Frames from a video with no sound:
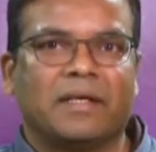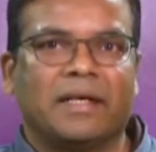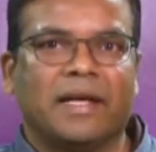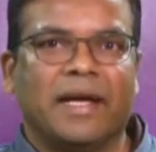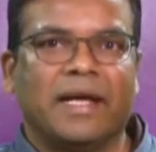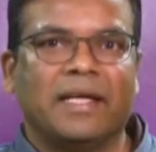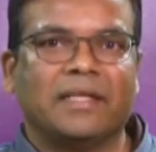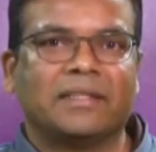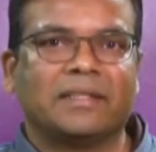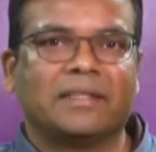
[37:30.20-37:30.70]

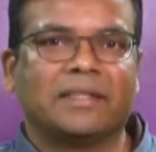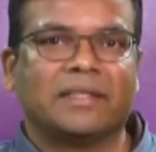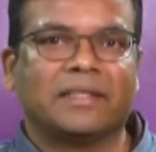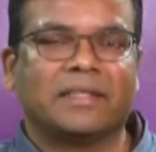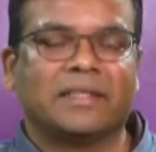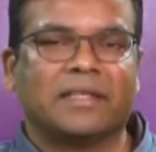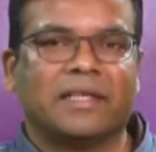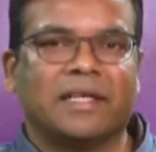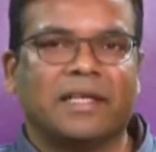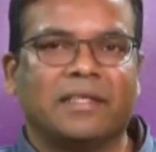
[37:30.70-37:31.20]
as
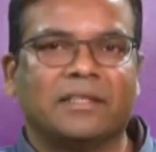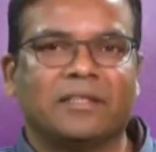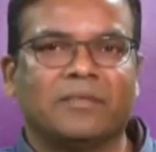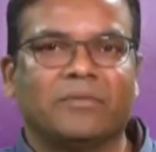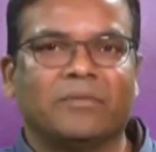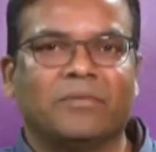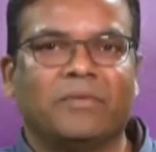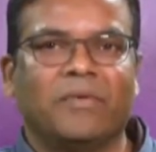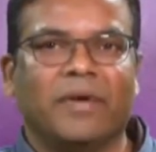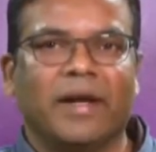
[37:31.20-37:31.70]

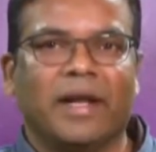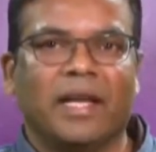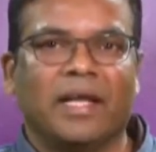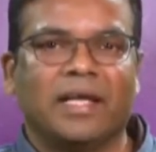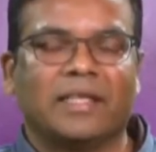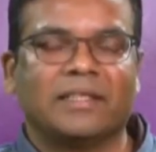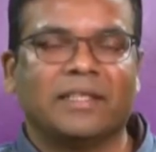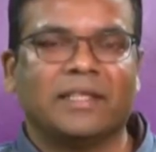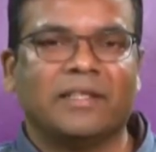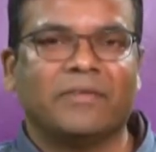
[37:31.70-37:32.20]

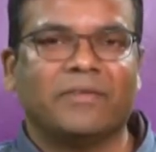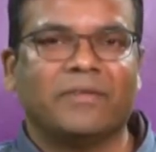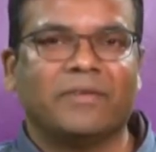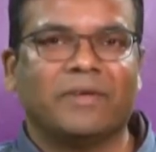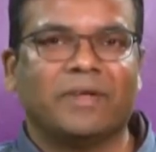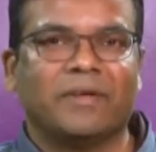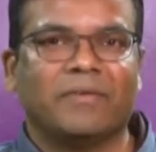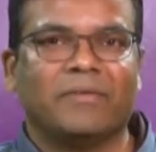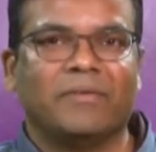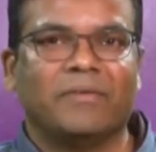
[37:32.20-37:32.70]
the
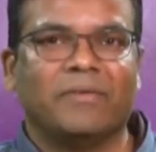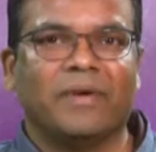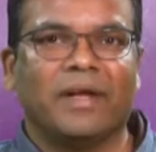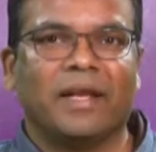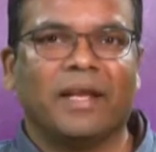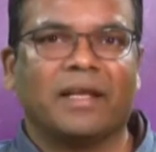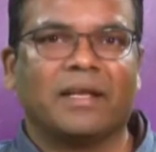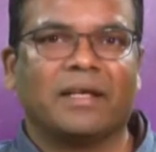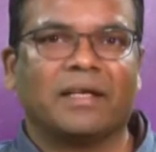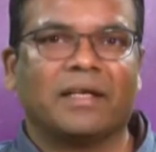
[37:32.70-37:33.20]
nuclear
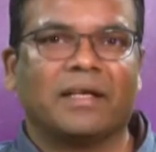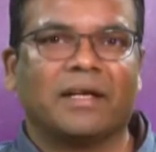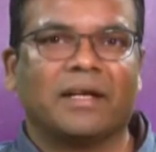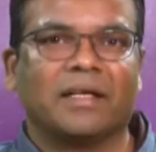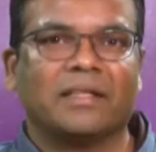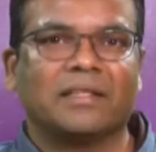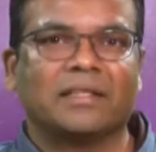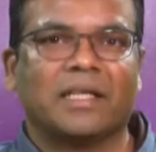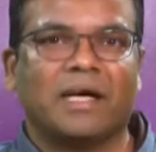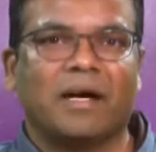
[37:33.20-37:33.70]
fuel
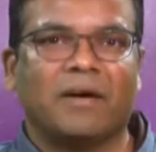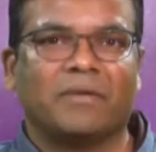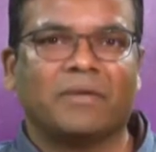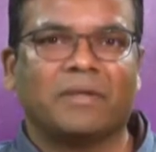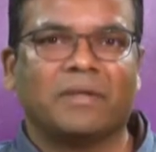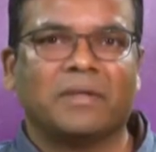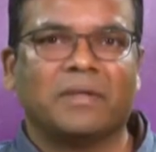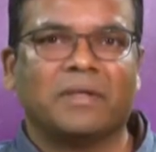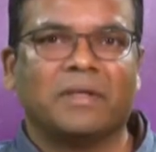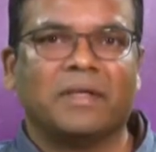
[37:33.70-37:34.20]
runs
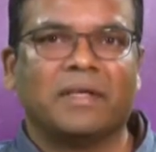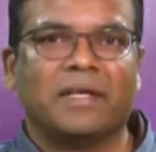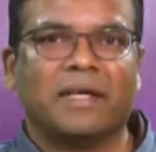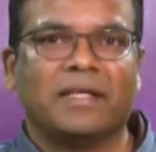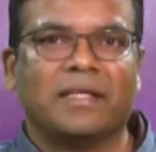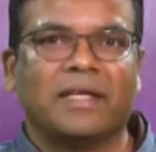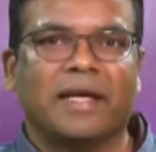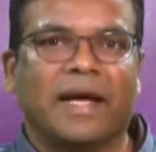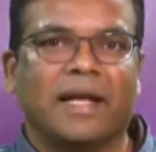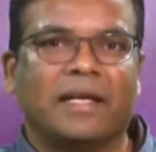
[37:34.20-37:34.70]
out
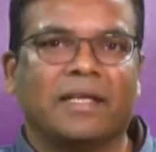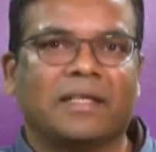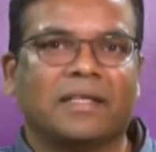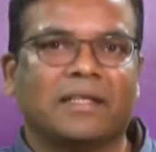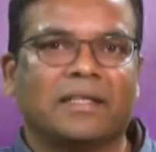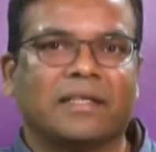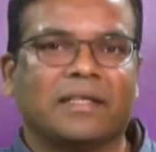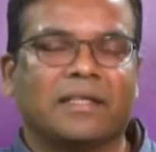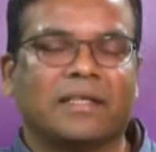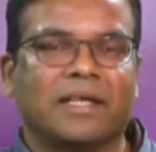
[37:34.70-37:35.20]
at the end
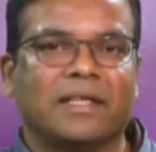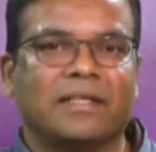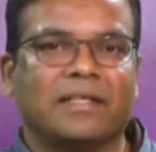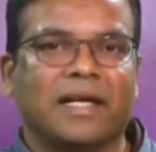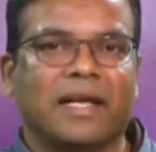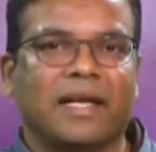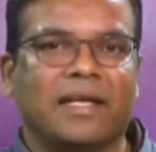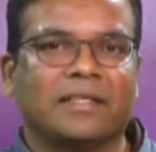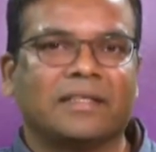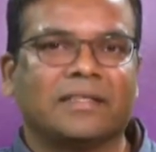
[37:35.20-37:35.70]

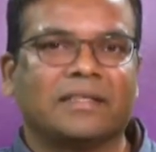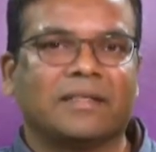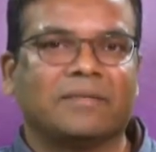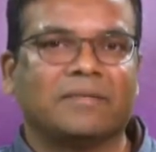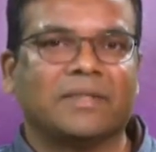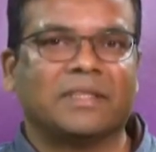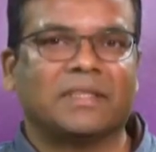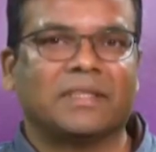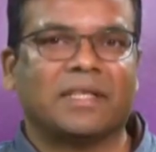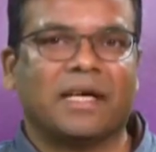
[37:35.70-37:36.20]
stages of
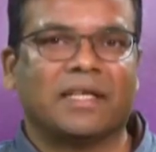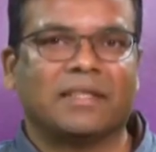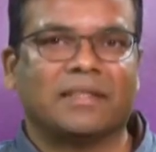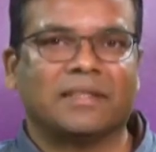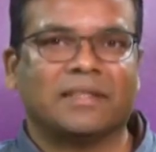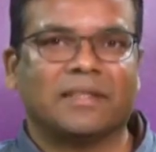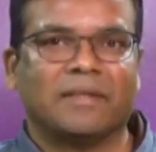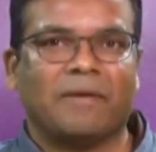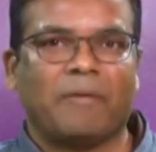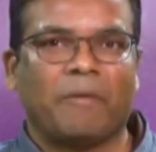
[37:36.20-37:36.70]
the
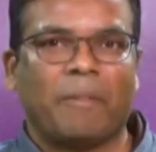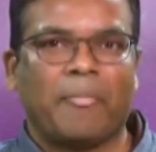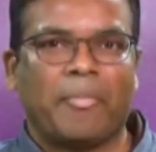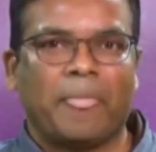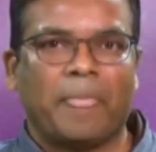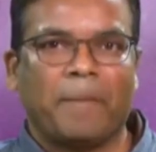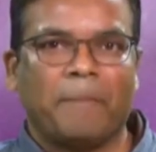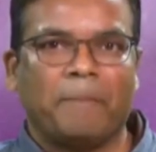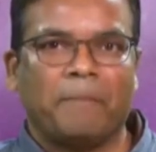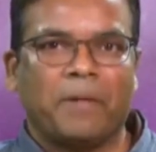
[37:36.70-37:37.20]
stars.
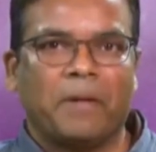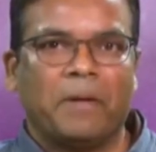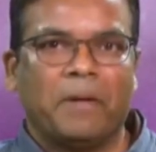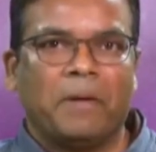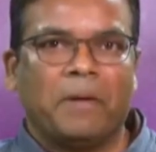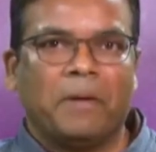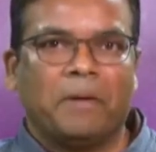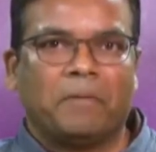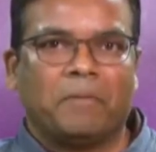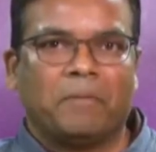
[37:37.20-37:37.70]

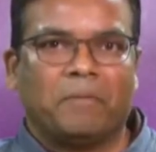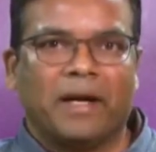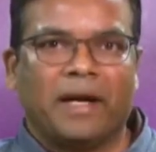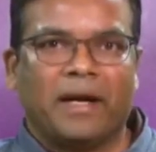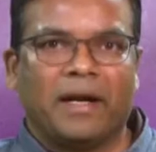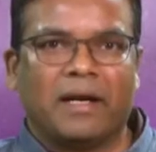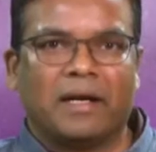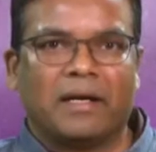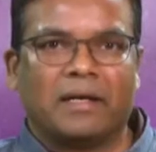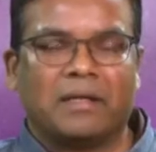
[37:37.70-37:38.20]

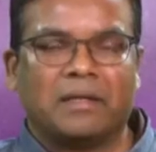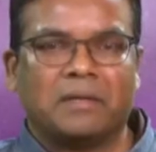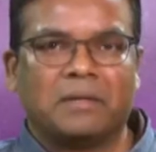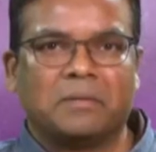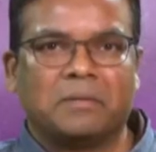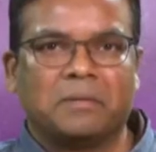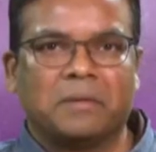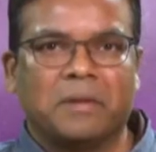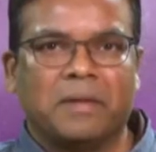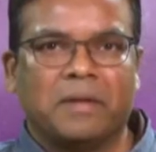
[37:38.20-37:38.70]

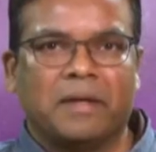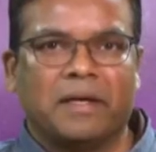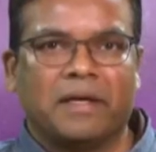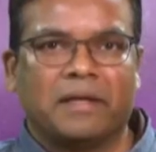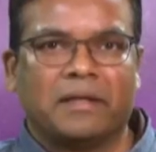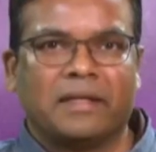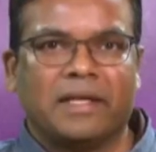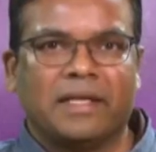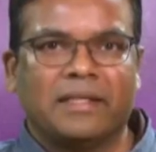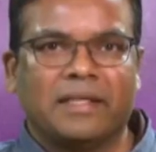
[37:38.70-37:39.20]

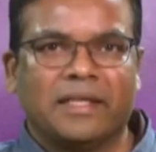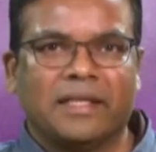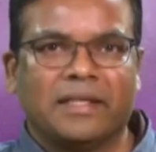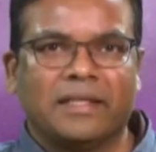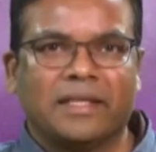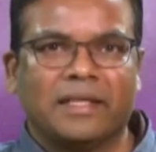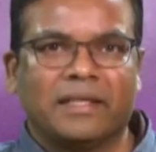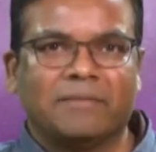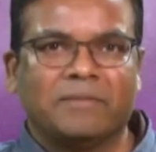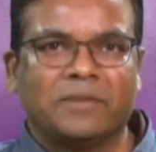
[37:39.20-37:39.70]
As a
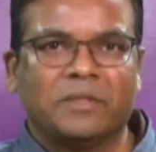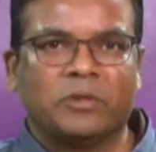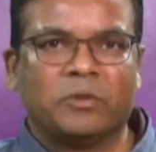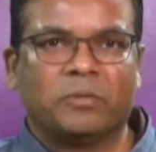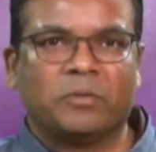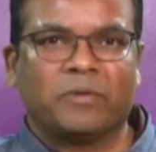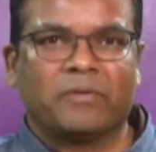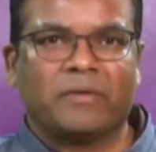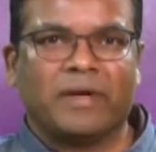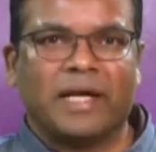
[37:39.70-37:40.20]
result of this
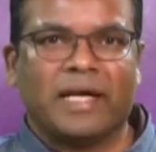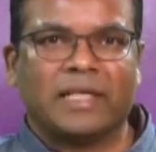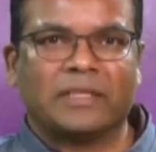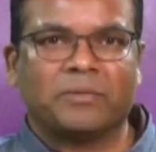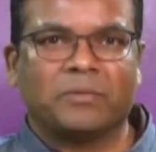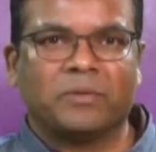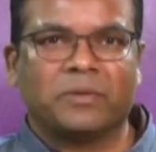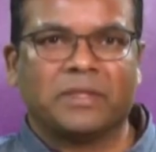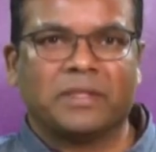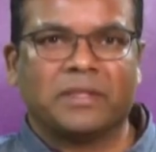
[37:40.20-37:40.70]
supernova
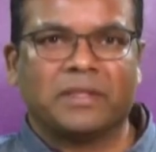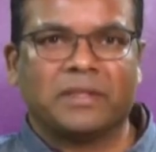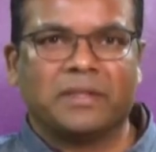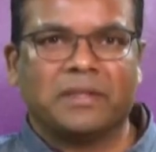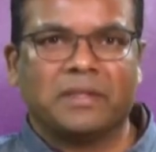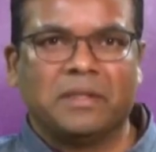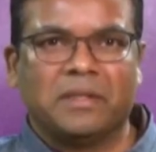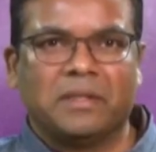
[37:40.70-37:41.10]
explosion,